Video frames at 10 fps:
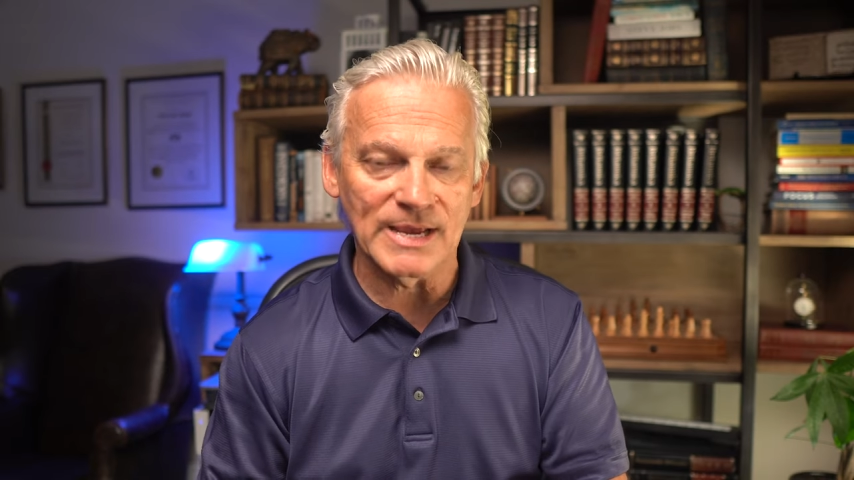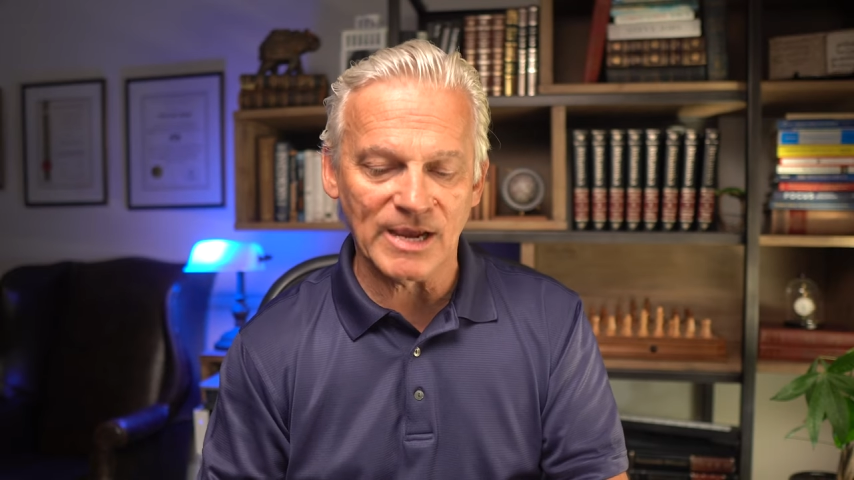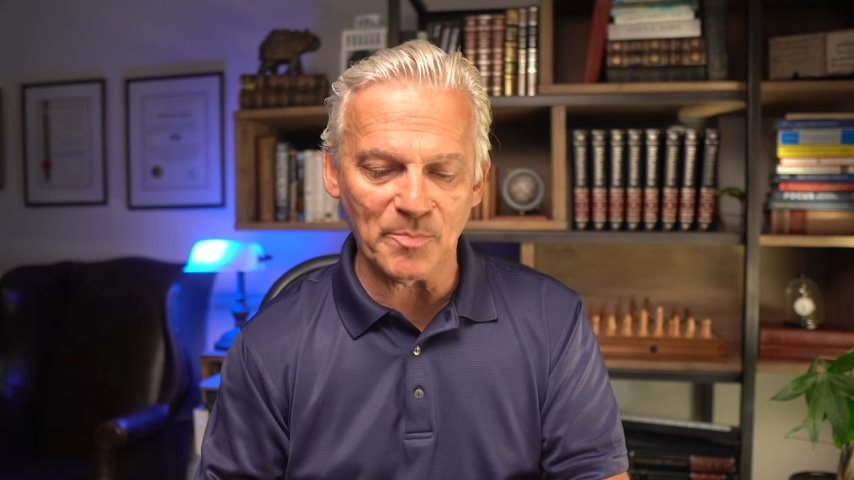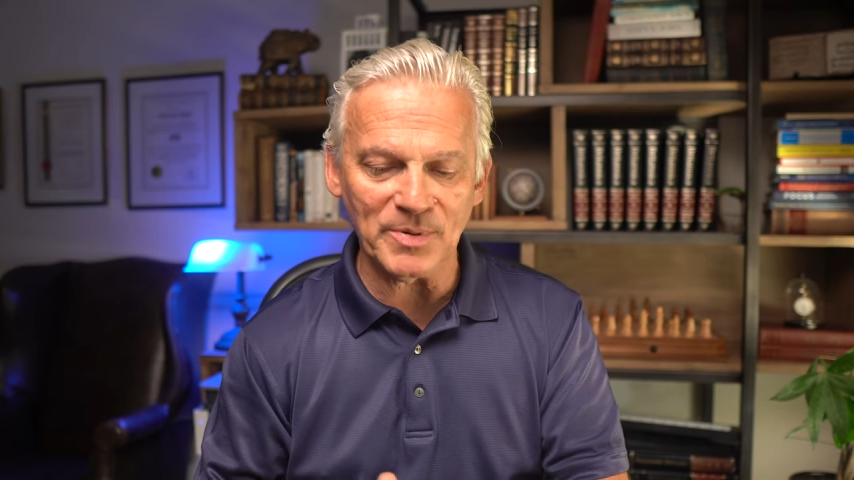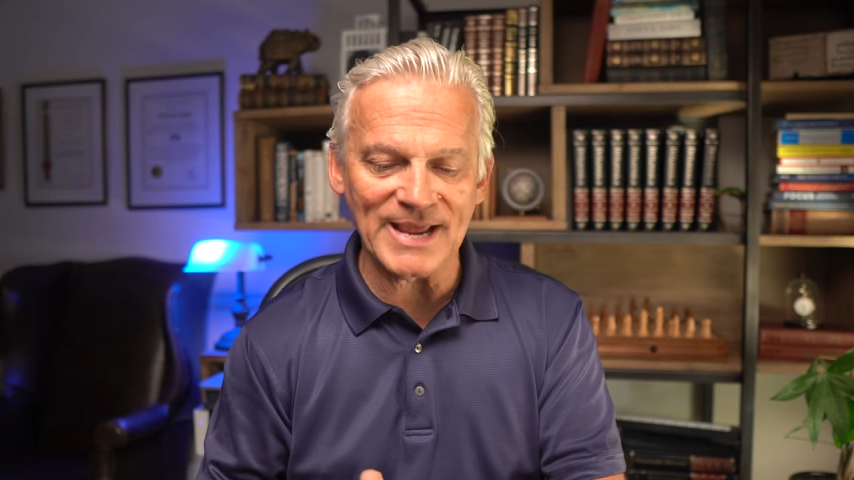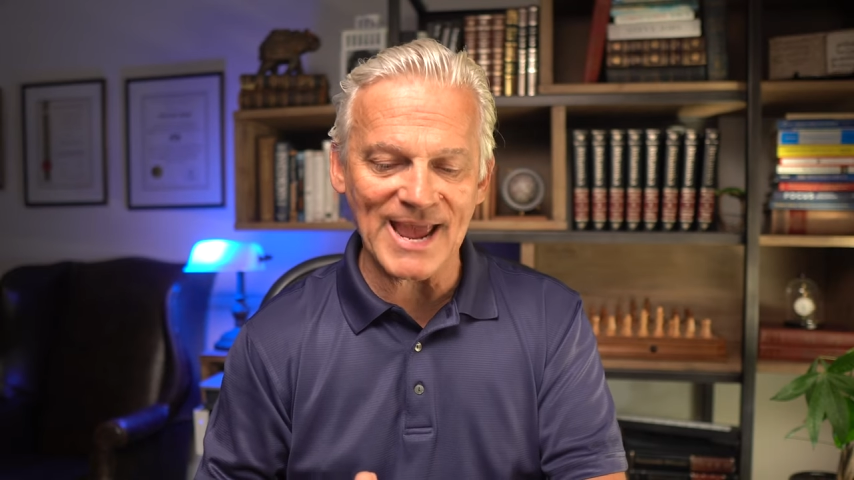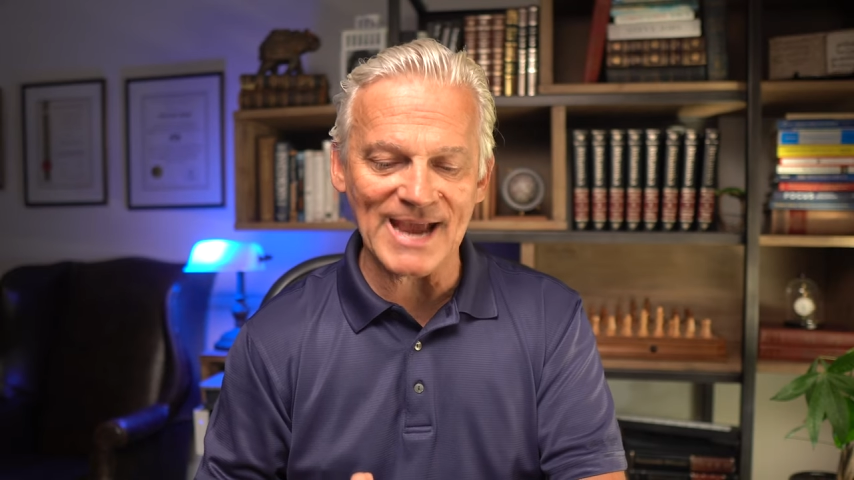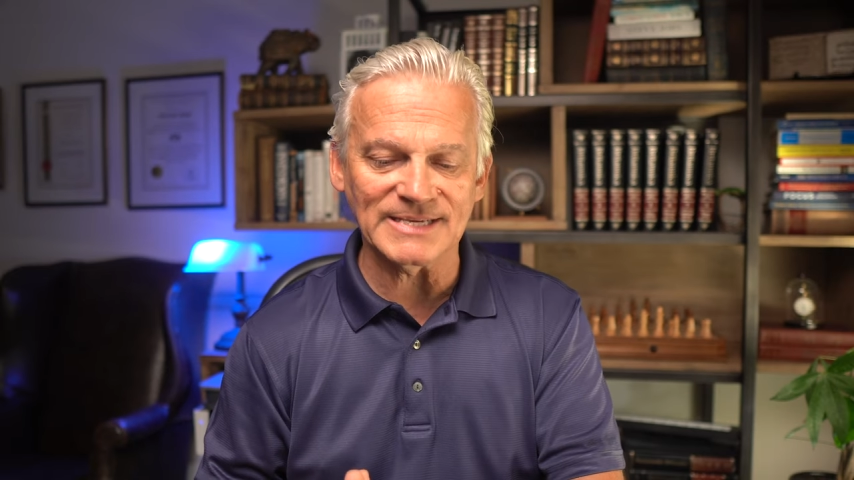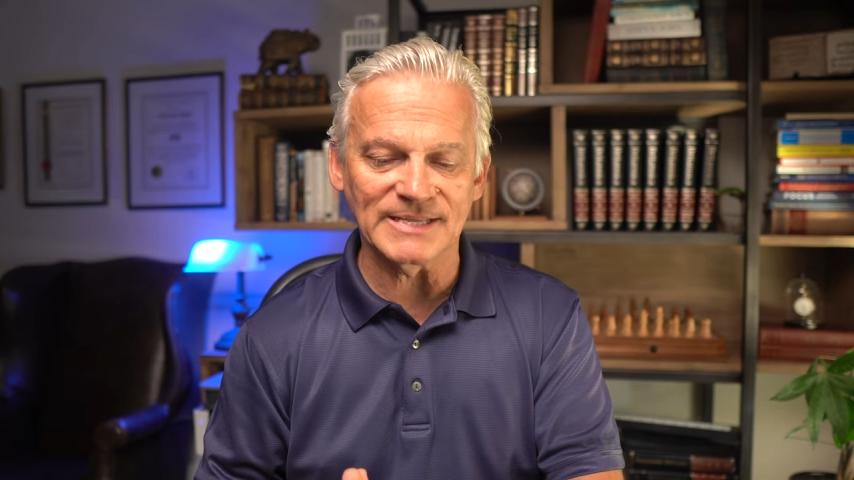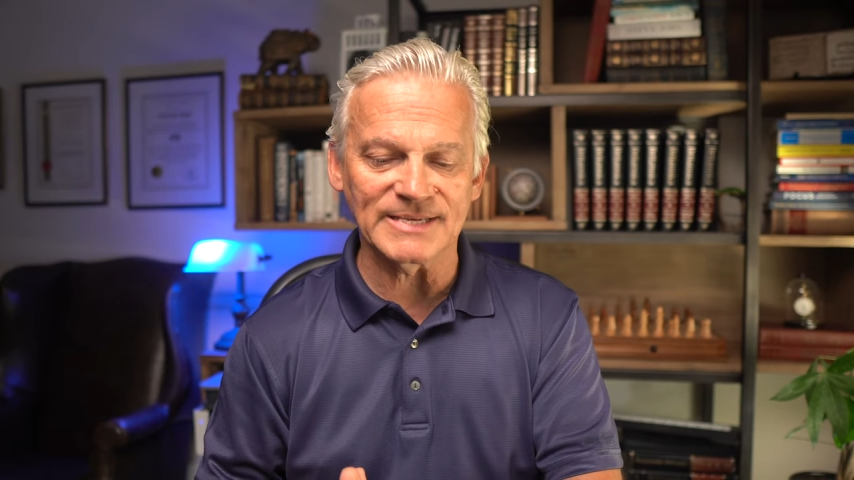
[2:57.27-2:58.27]
Company
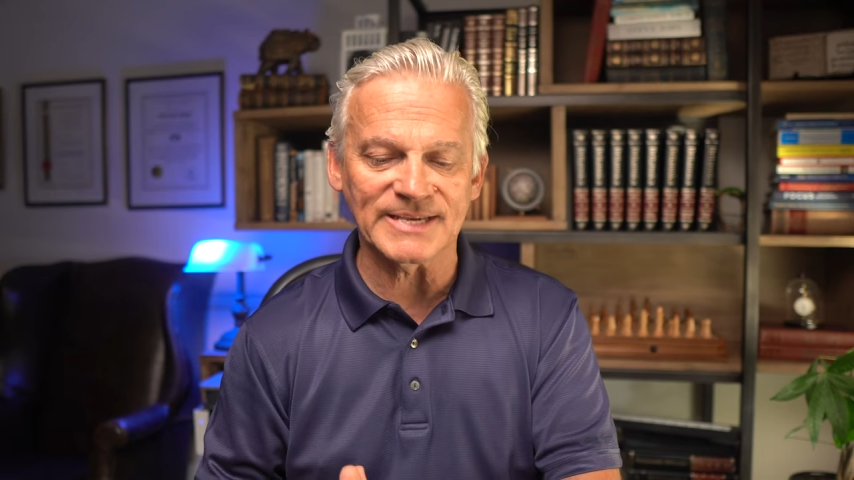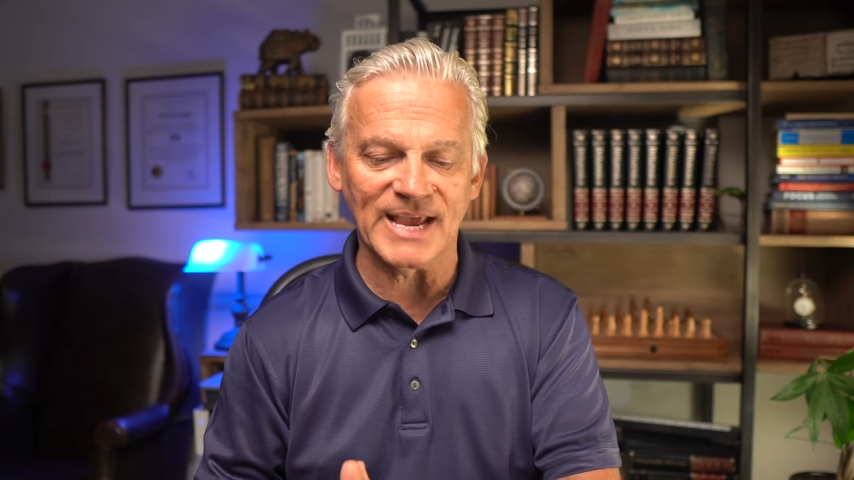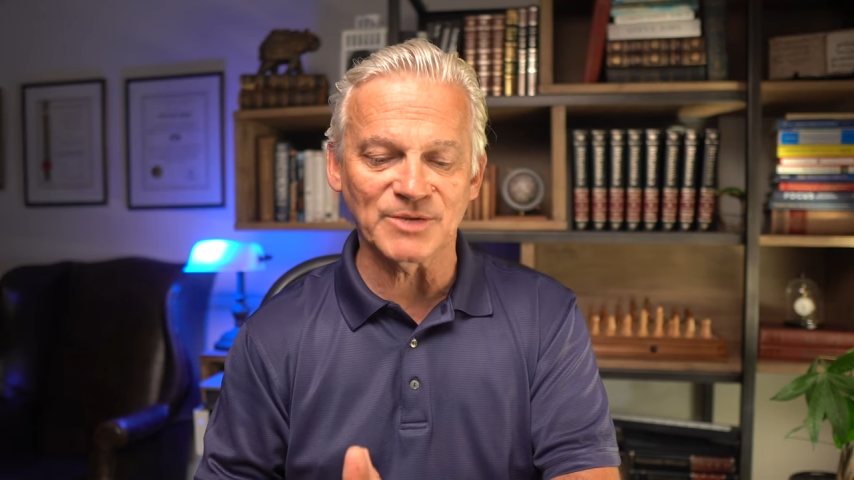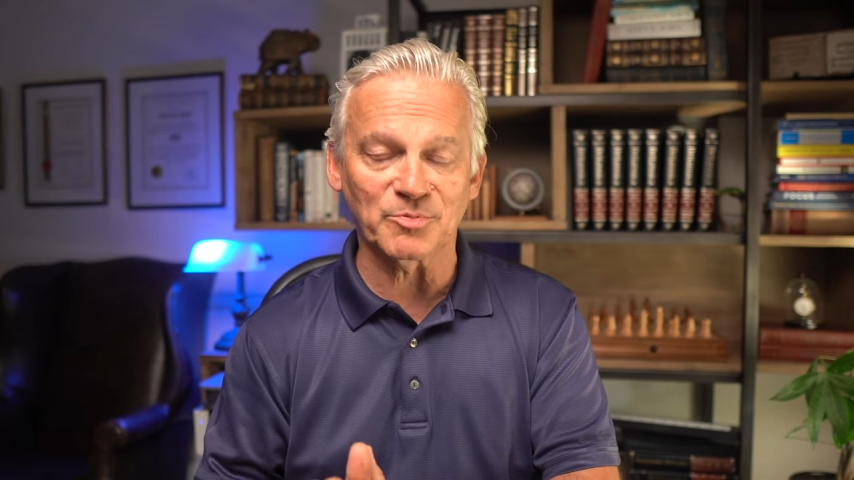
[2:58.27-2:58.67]
X, in this case,